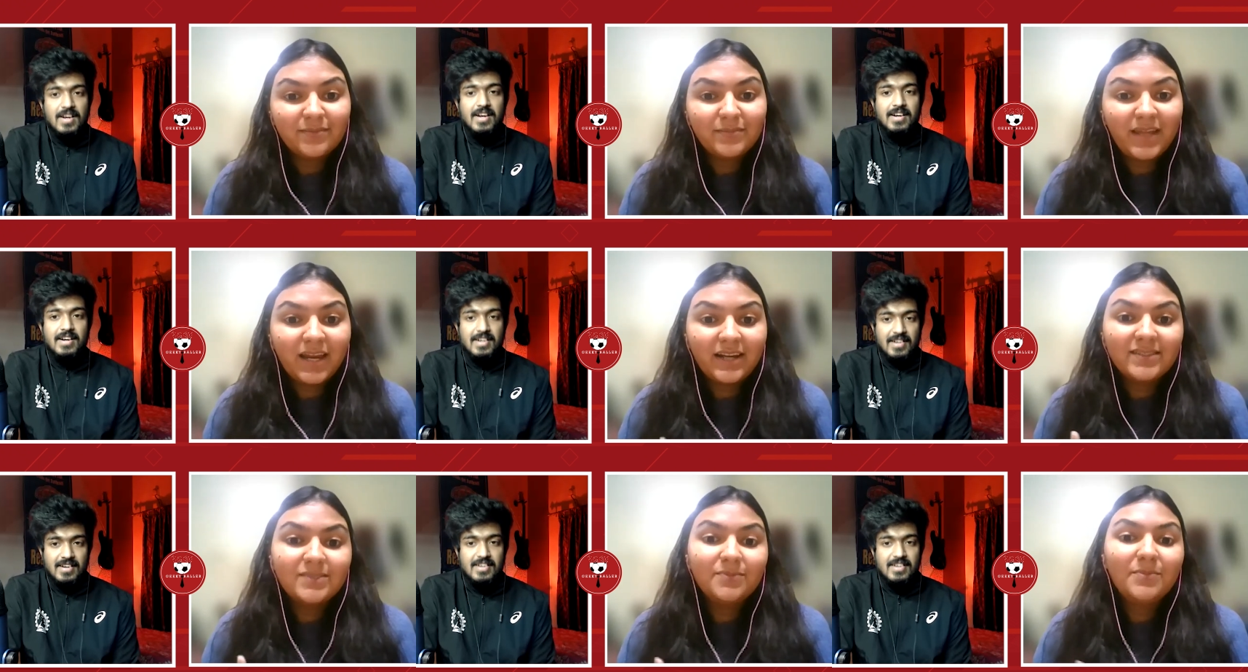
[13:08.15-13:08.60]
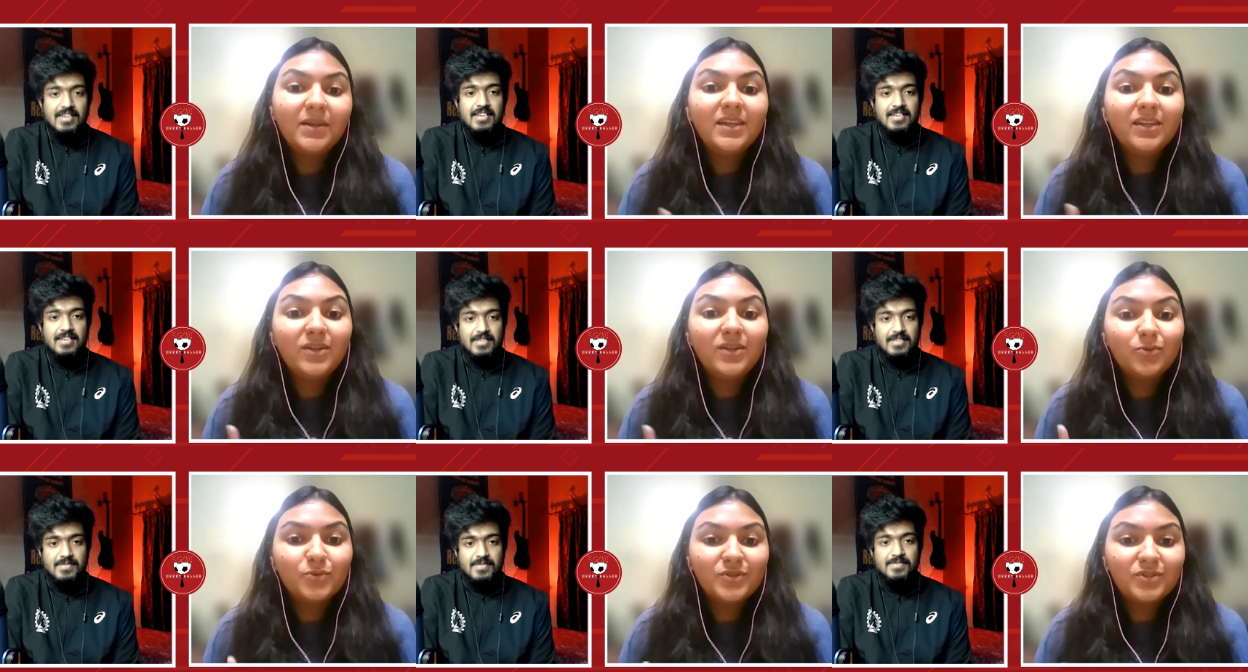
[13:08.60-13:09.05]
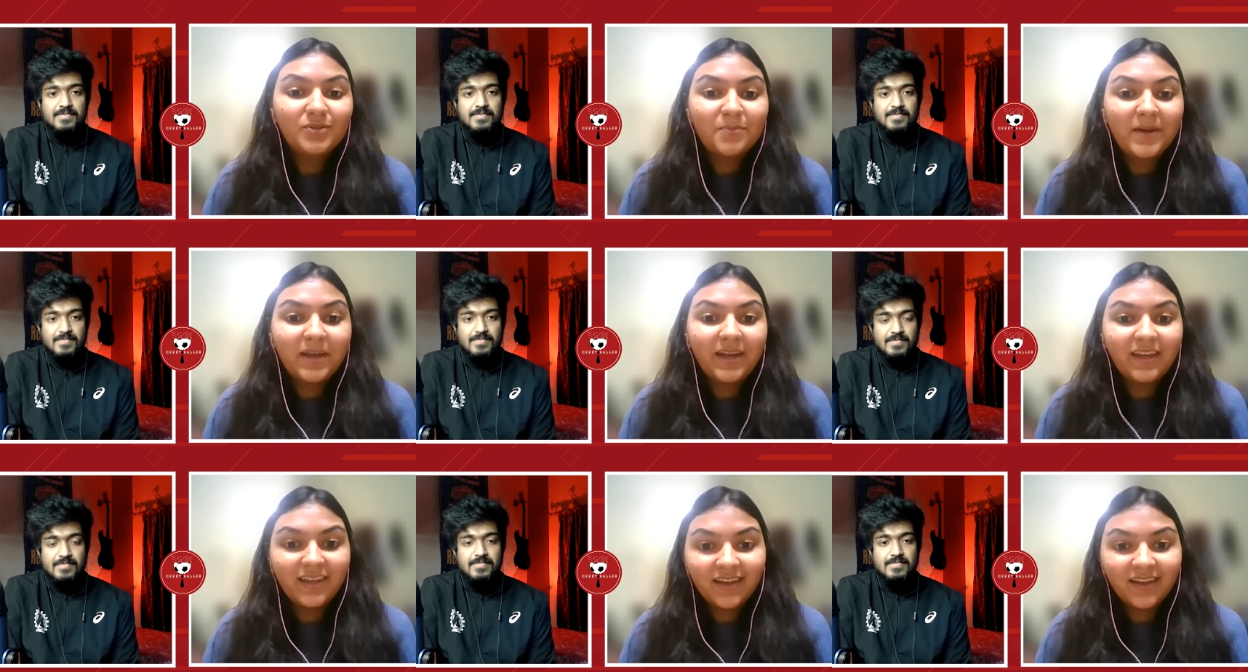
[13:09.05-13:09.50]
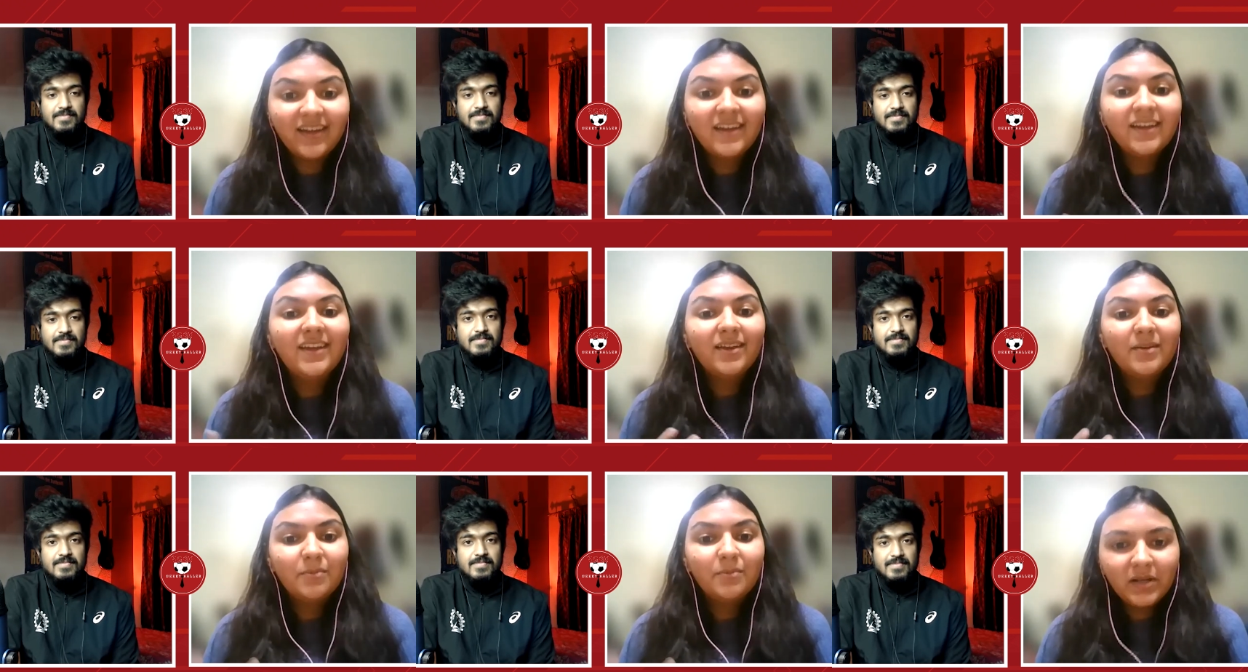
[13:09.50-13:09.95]
Speaker 1: that is being used by
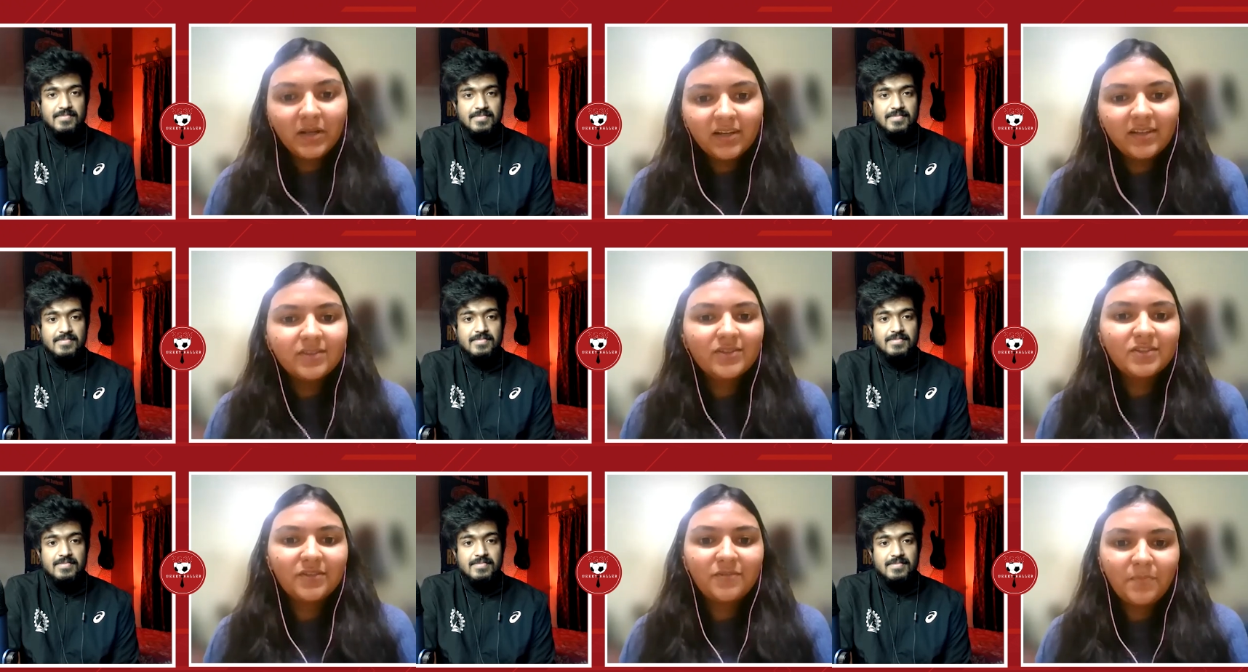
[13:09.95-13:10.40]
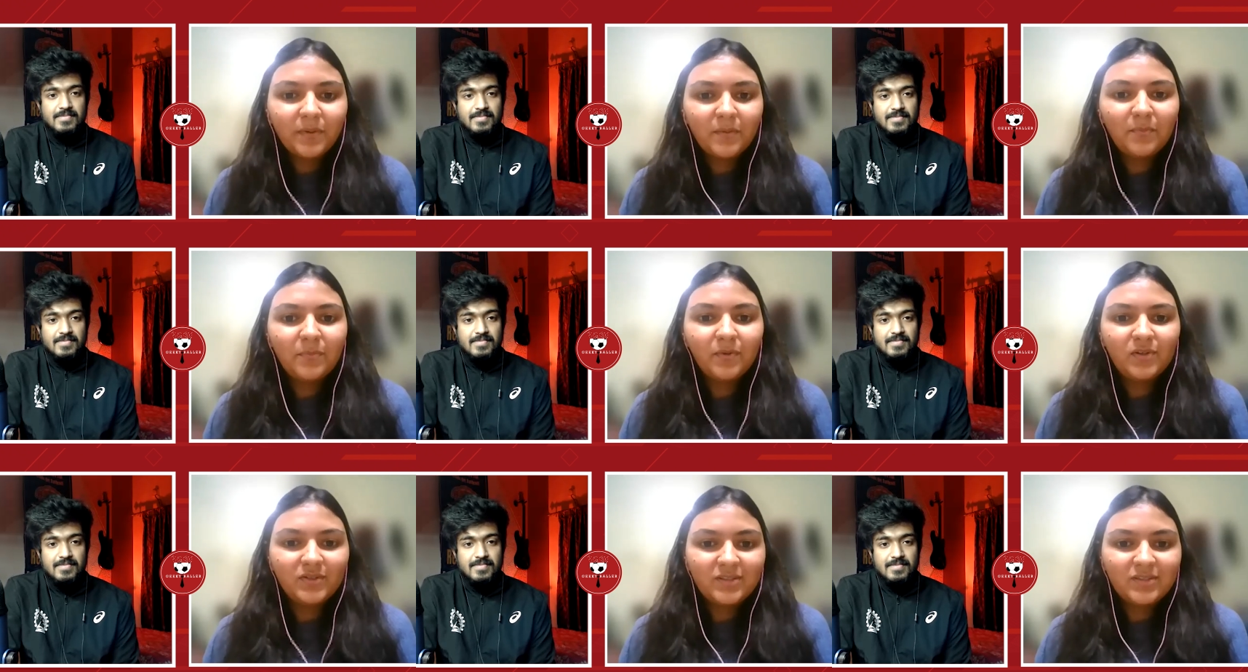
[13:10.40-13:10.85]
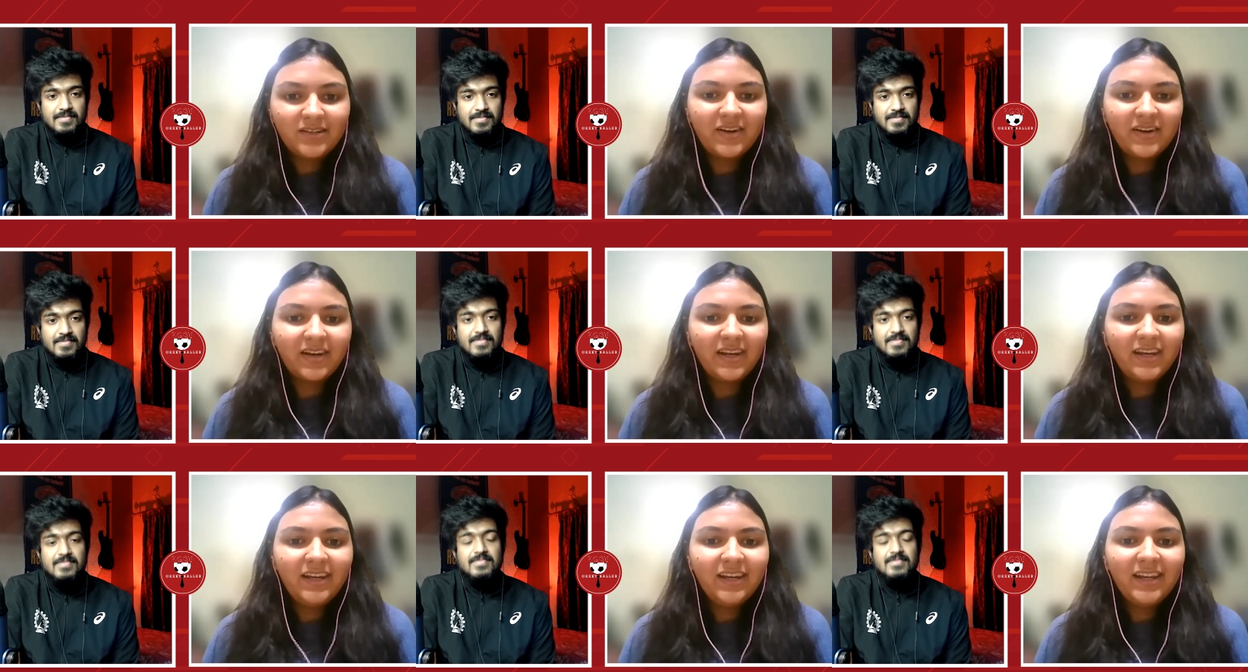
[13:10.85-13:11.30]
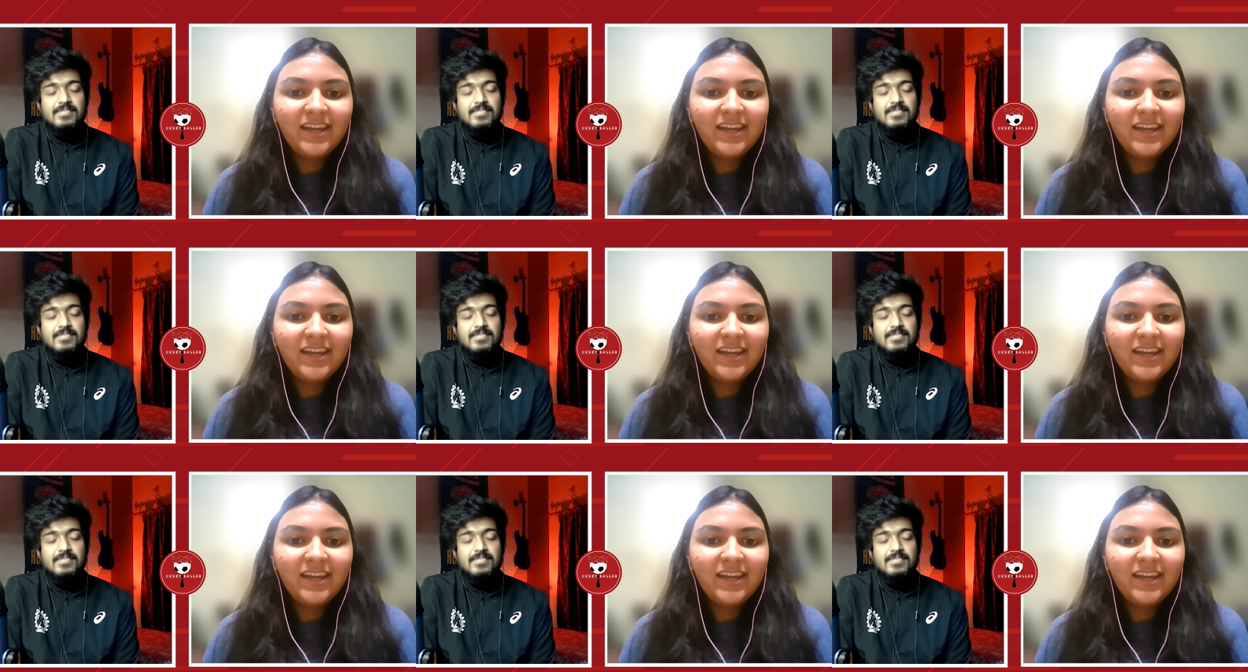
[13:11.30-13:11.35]
millions of people, right?